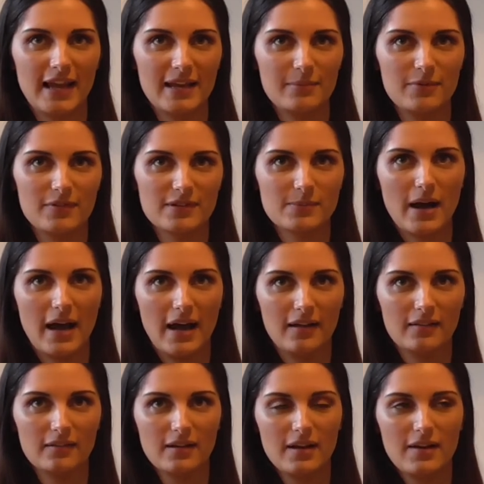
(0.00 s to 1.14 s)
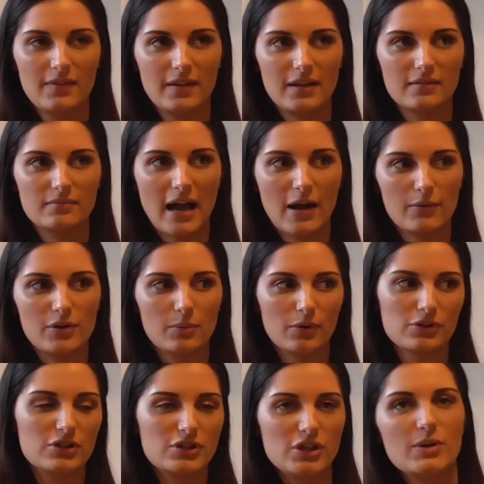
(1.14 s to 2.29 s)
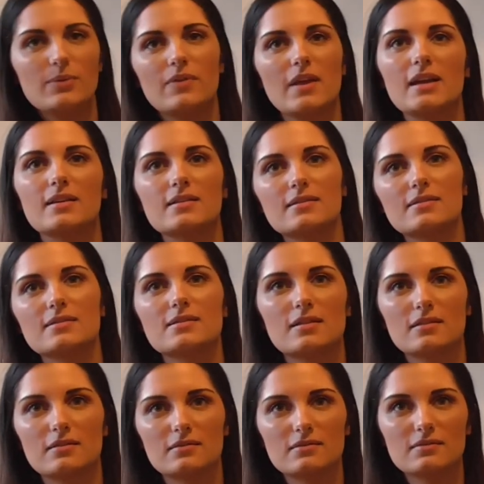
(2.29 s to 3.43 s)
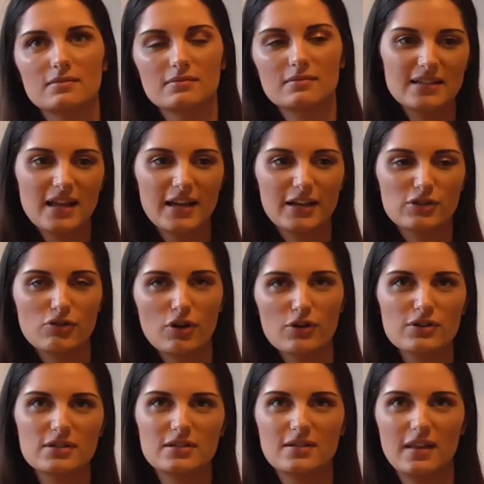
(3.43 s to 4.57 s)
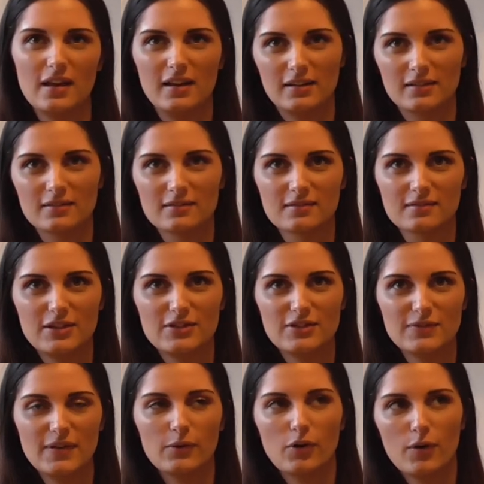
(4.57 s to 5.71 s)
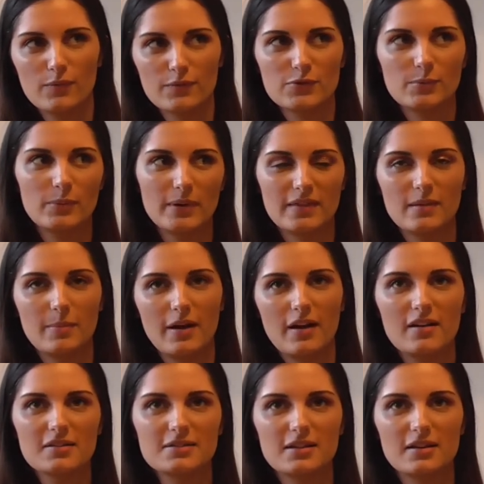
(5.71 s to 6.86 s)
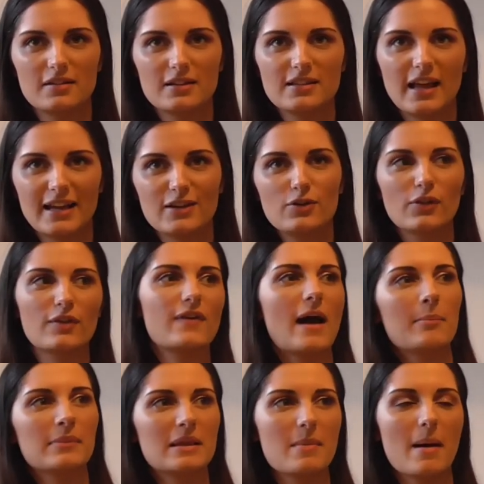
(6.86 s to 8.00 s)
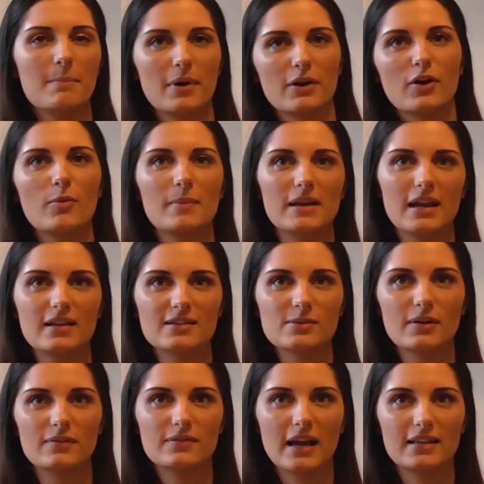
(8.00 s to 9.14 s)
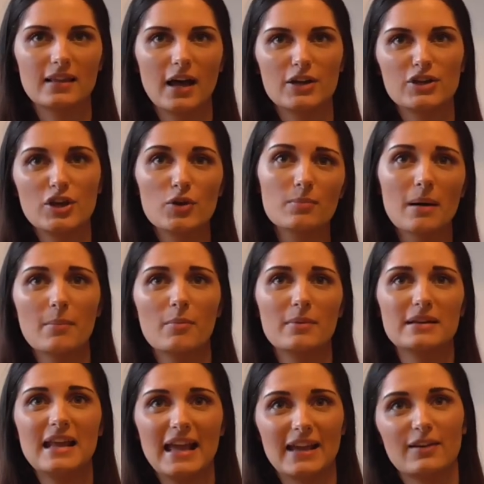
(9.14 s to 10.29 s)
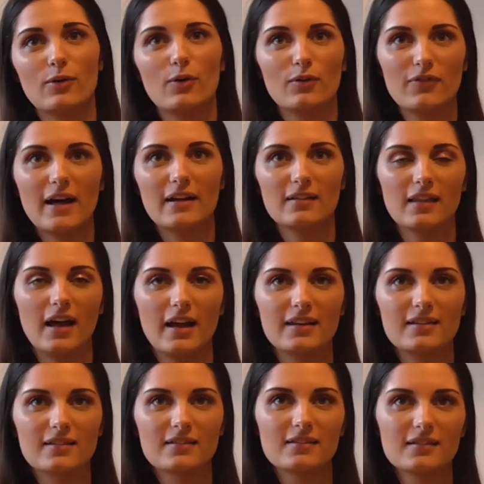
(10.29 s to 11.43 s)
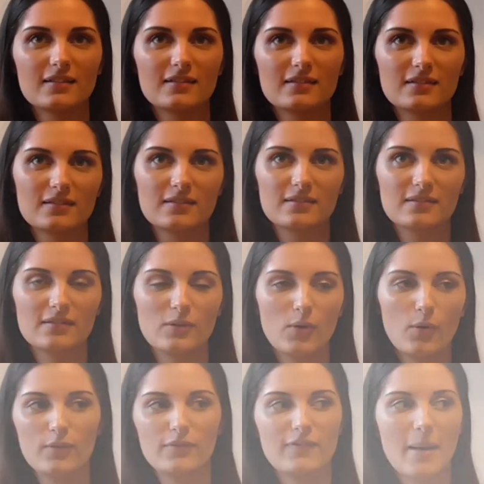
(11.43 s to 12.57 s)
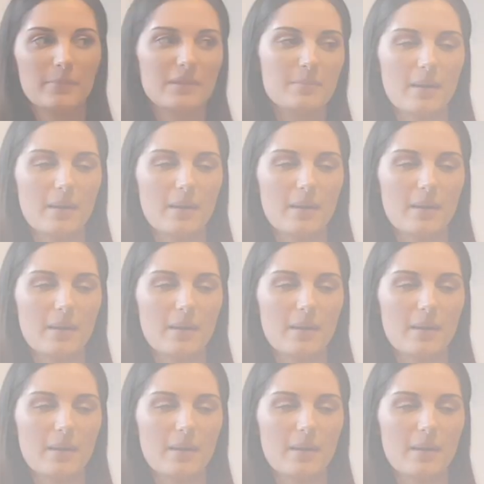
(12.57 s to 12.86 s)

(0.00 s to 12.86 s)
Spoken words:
labour as well, how you want to do things, and it's like a trust thing. You just feel comfortable with the person. It's like another family member coming in. So I've had like you, my mum and Nick all felt like all family